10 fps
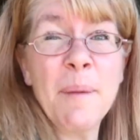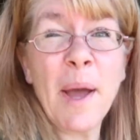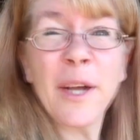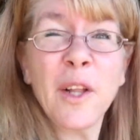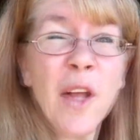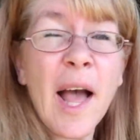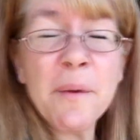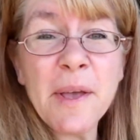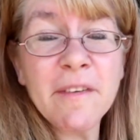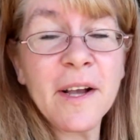I'm not gonna lie,
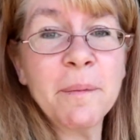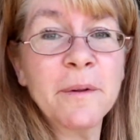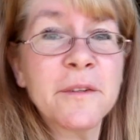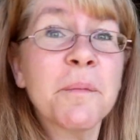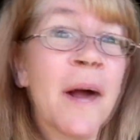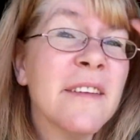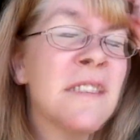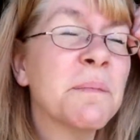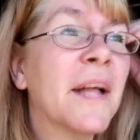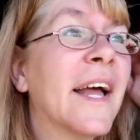we have a couple of
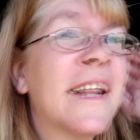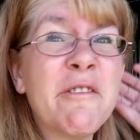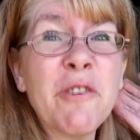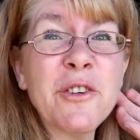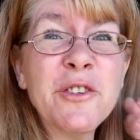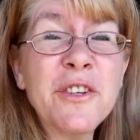surprises planned for